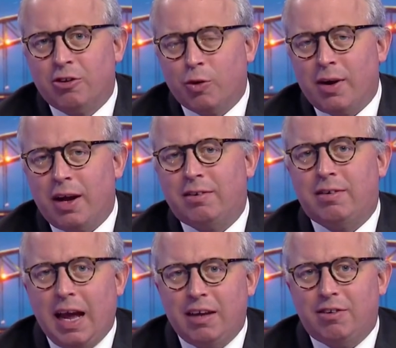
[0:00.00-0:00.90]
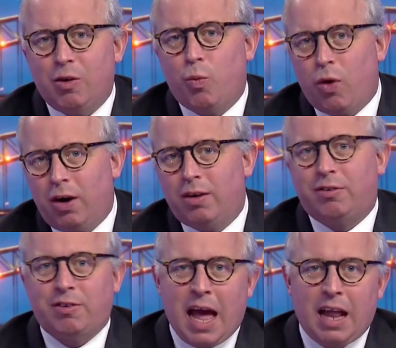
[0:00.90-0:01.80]
So a nice tasty word
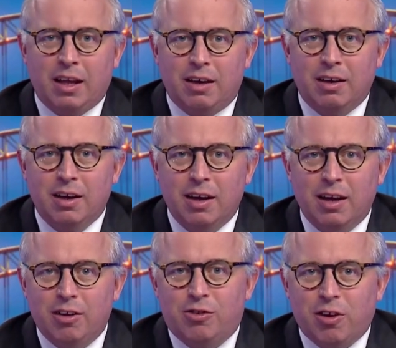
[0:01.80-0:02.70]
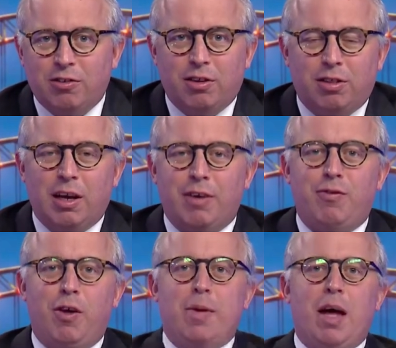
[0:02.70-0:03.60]
salad is just the thing to
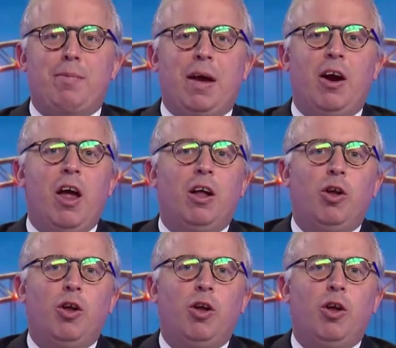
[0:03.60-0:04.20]
fill me up here.